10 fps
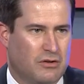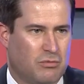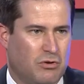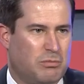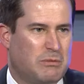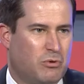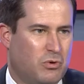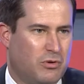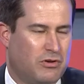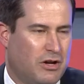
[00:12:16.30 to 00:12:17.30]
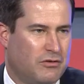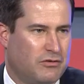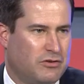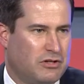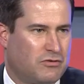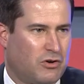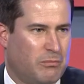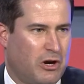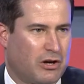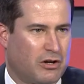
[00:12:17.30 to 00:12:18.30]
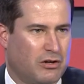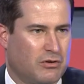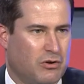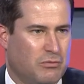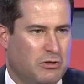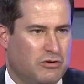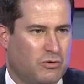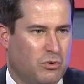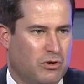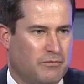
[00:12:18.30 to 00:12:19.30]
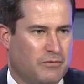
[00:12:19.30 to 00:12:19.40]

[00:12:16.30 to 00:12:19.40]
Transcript: with people who had done Teach for America or the Peace Corps.